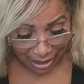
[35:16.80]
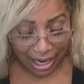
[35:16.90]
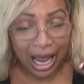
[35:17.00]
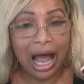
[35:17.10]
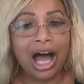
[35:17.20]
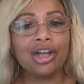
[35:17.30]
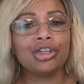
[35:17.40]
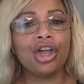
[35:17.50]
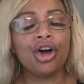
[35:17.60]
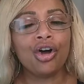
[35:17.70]
how
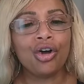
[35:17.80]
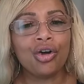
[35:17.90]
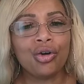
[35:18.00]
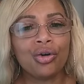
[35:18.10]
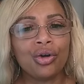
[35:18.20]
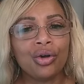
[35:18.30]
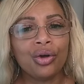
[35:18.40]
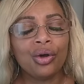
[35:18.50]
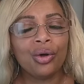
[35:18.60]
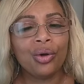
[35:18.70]
long
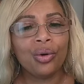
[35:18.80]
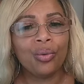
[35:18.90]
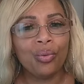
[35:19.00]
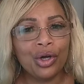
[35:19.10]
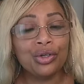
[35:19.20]
will